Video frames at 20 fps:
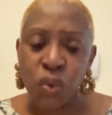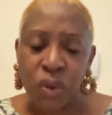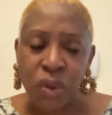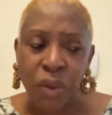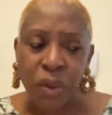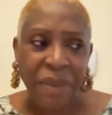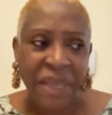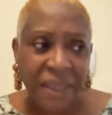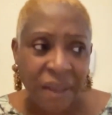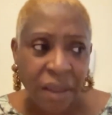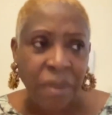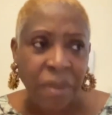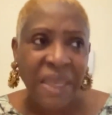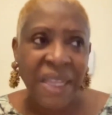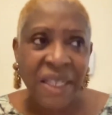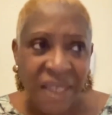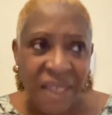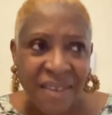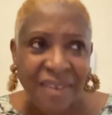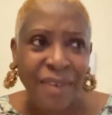to build the
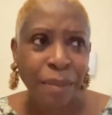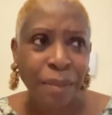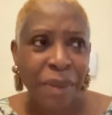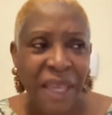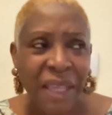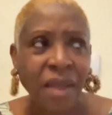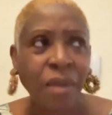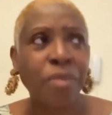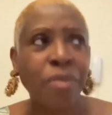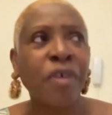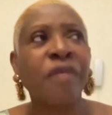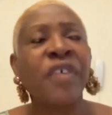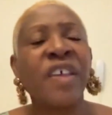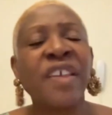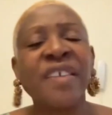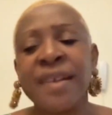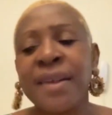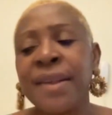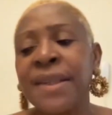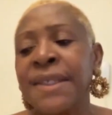buildings, to pay the
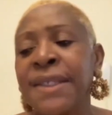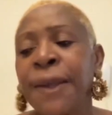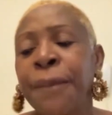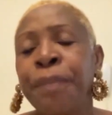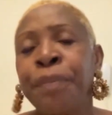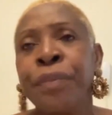professors,